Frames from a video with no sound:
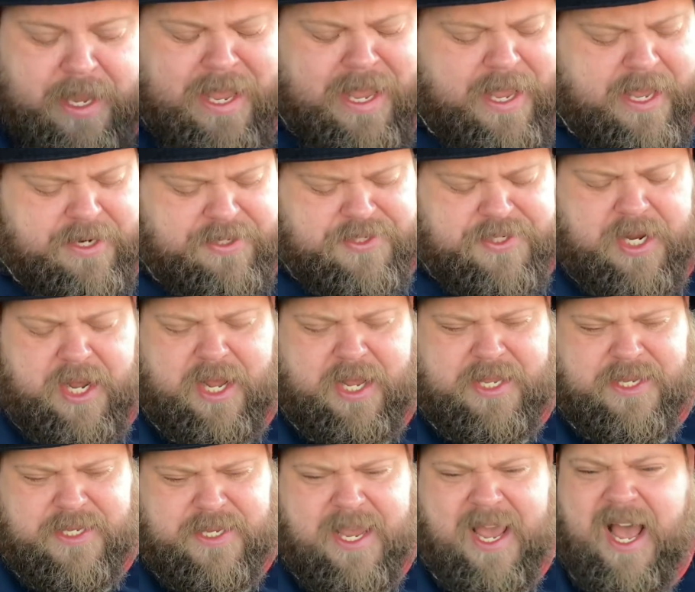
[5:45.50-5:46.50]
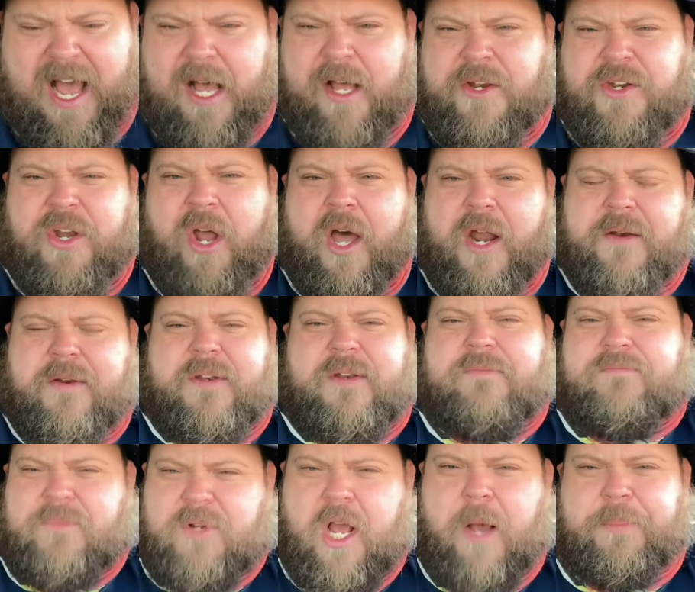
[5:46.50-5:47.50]
Yeah, not
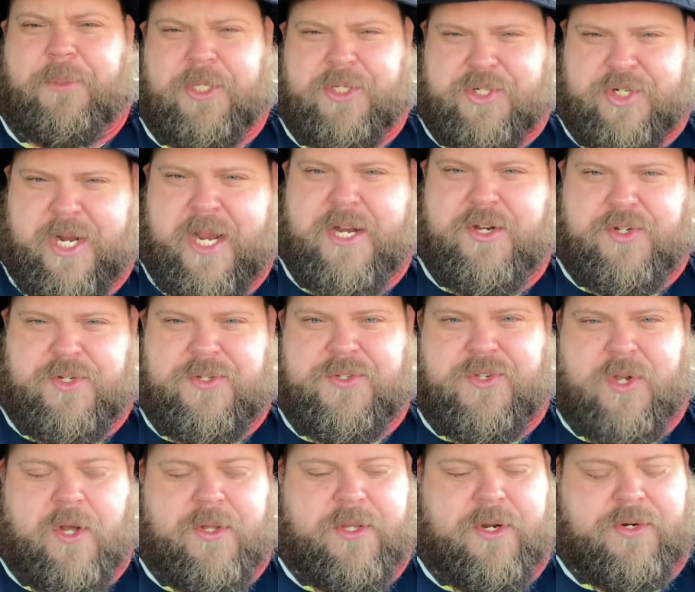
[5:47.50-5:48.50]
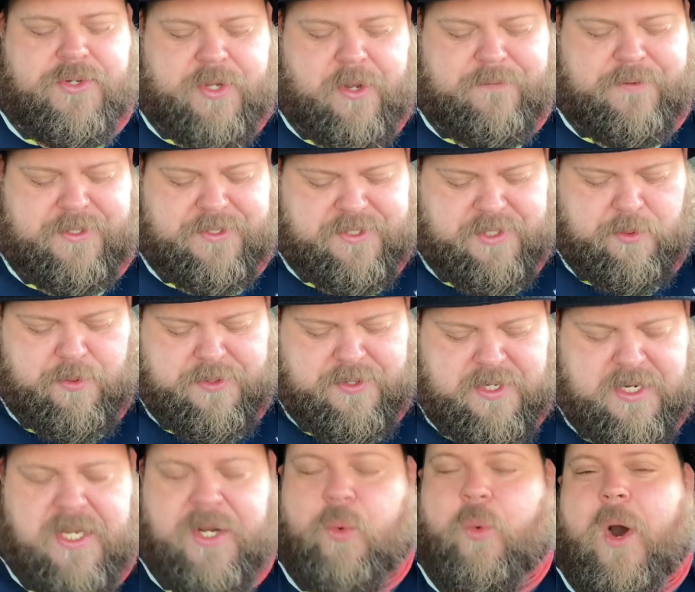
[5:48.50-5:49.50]
a couple of changes on theirs, obviously, with
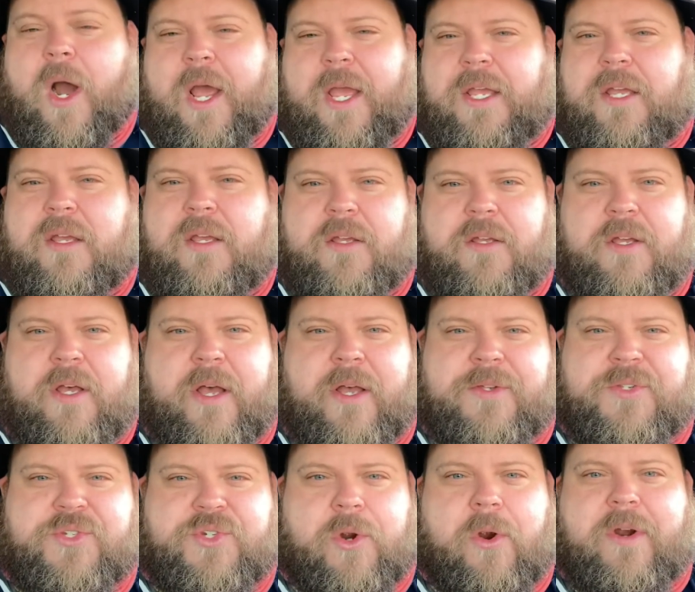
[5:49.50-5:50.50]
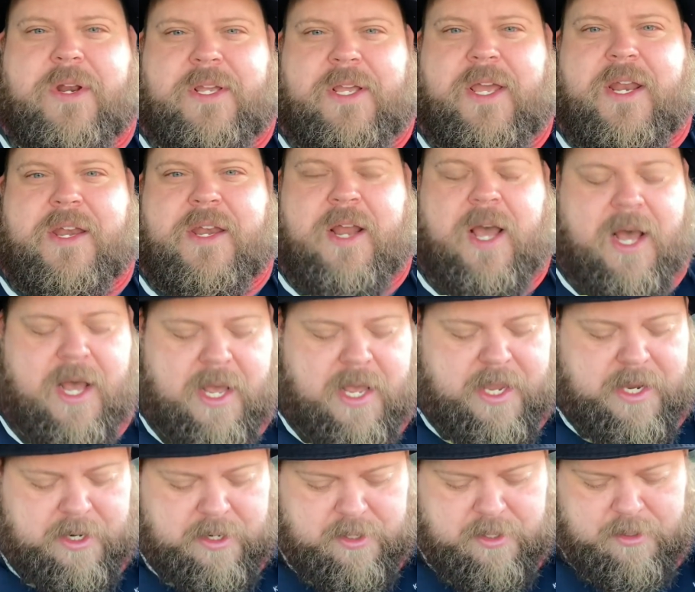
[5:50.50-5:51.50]
Nick White starting at
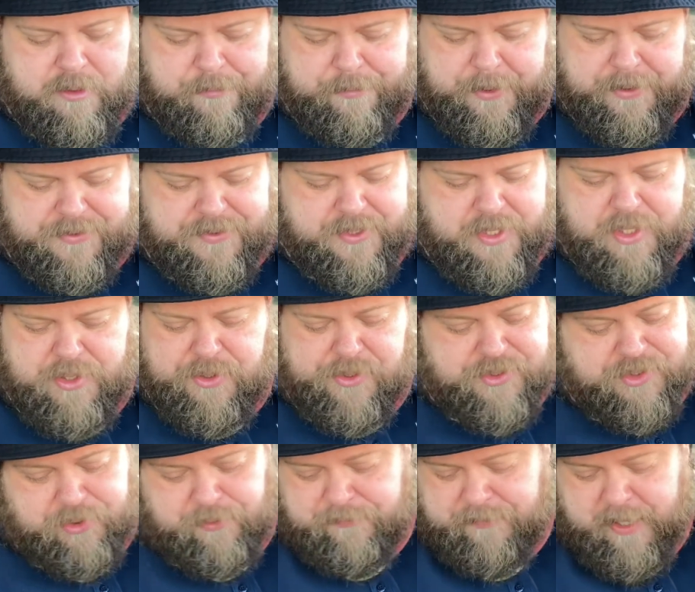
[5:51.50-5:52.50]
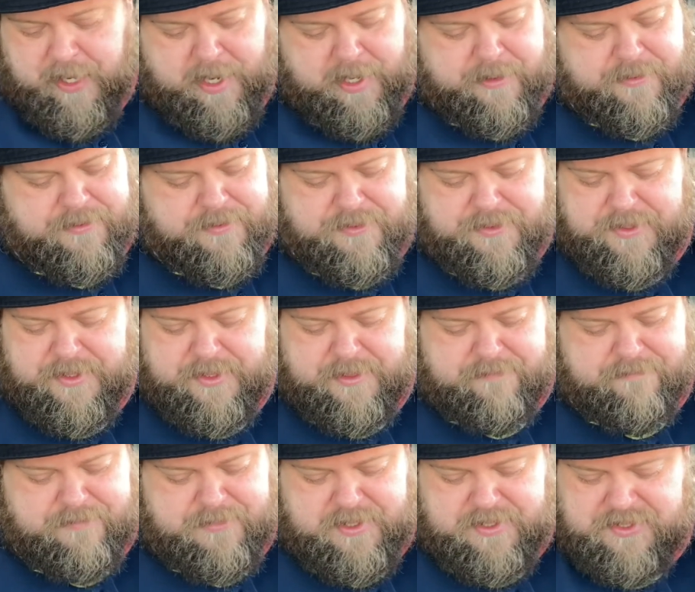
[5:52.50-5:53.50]
9, but you still have got
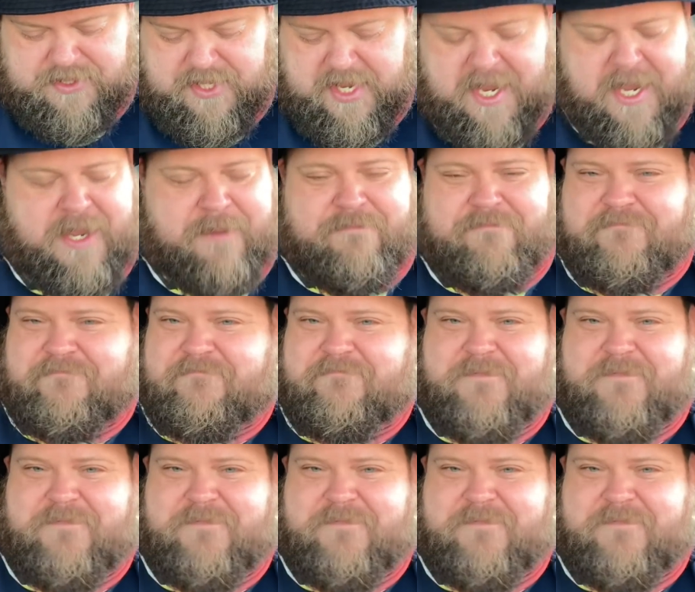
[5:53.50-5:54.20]
the same.